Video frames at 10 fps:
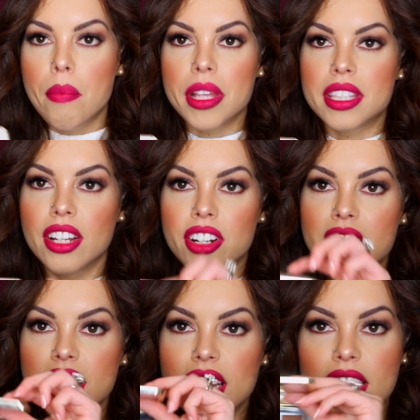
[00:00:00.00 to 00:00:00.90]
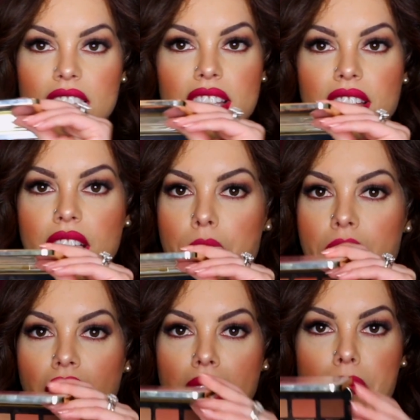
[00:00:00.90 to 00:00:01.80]
but seriously, this is gonna
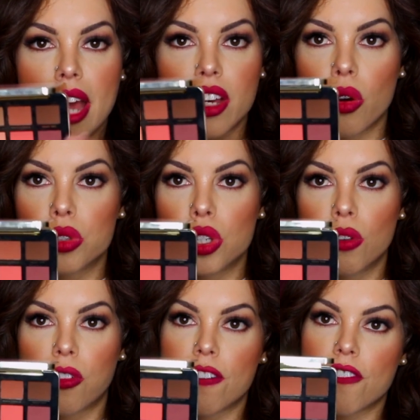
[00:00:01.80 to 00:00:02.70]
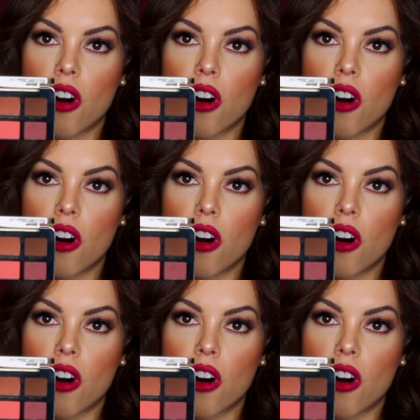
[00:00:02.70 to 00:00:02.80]
be like my go-to for